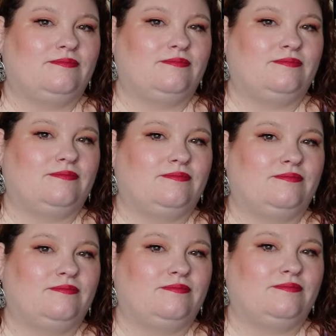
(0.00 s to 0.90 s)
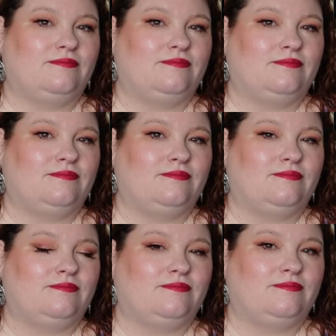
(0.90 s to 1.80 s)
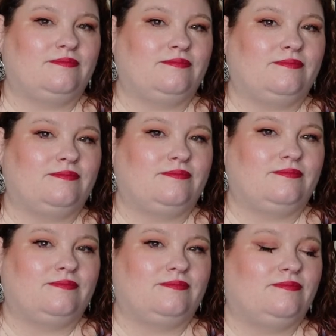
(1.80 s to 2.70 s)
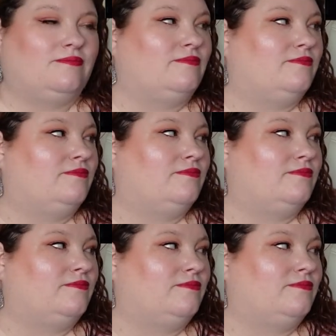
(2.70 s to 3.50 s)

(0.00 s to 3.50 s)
This person isn't speaking.